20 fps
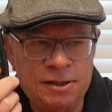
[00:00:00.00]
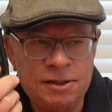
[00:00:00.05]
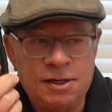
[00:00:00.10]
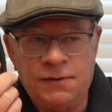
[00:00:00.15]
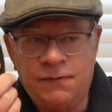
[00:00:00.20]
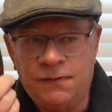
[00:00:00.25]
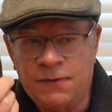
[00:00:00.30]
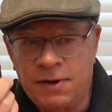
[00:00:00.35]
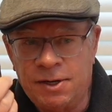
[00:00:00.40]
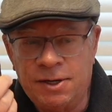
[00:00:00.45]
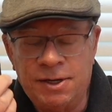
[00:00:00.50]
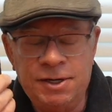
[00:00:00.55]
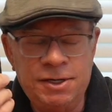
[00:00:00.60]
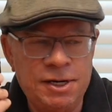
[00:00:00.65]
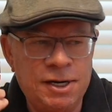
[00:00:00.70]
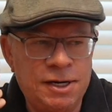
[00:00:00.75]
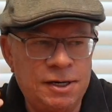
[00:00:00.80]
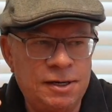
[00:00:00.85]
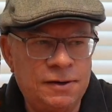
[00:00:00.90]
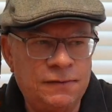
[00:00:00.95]
And I finally
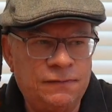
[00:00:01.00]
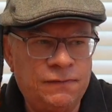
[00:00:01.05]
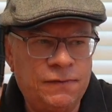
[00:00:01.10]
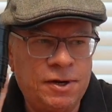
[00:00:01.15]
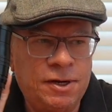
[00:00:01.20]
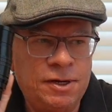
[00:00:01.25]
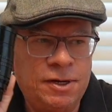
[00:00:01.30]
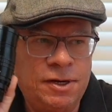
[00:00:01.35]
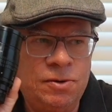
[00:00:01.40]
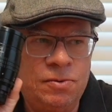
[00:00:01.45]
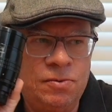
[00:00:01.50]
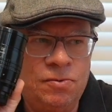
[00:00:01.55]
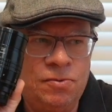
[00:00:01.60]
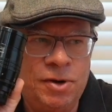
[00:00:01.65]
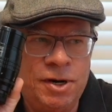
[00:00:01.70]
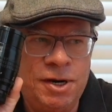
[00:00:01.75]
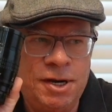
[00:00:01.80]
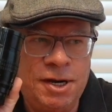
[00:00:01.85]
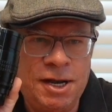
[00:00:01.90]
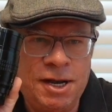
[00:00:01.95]
did. I finally
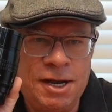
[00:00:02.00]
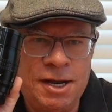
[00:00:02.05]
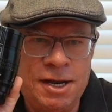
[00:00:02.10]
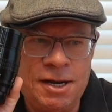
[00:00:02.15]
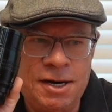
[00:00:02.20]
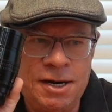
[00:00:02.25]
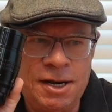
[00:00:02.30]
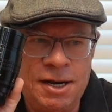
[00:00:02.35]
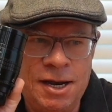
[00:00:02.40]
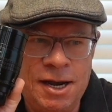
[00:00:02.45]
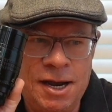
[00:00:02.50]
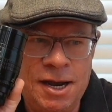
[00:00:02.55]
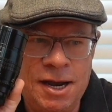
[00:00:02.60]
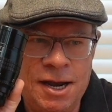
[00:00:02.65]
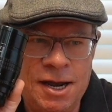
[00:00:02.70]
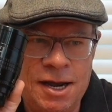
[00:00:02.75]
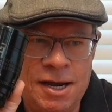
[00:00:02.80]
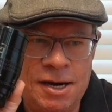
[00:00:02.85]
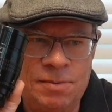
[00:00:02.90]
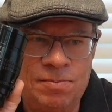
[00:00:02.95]
went ahead
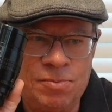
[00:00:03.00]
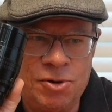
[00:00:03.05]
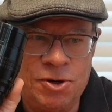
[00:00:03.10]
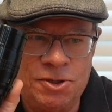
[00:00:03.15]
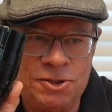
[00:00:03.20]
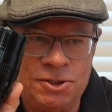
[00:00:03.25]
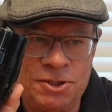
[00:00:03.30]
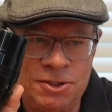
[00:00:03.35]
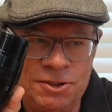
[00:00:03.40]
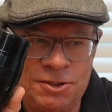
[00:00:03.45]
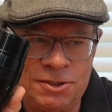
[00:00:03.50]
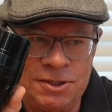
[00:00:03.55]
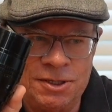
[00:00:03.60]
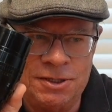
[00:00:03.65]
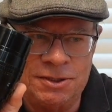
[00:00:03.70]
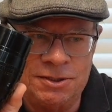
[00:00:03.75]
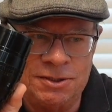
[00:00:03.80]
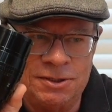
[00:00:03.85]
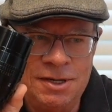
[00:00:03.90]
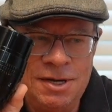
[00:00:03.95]
and purchased
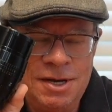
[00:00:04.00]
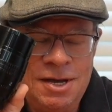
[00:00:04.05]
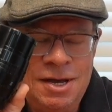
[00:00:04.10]
this.